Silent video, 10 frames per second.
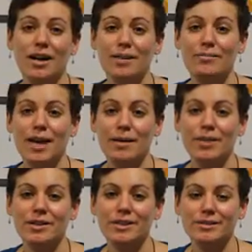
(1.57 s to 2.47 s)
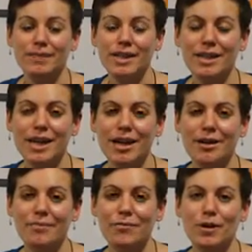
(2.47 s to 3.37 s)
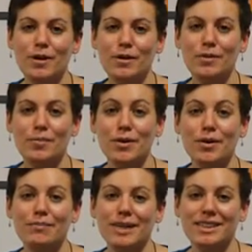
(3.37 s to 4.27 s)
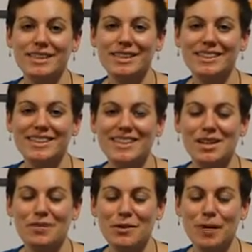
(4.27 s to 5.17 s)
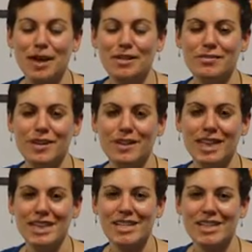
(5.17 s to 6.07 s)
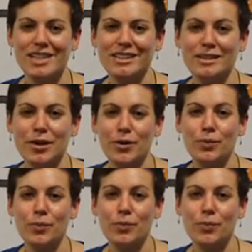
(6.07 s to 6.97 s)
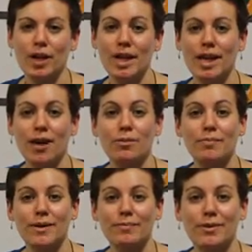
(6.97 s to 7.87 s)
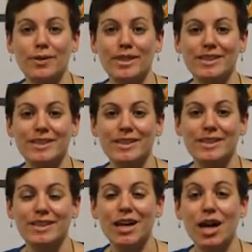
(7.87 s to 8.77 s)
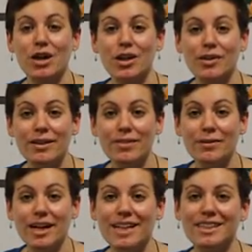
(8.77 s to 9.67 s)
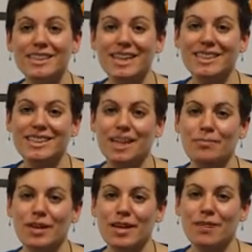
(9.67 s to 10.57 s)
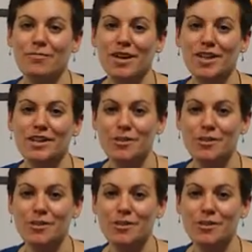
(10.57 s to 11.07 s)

I'm Emma Cosman. I'm one of the programme managers at the Living Wage Foundation. So we help employers to go living wage and celebrate them when they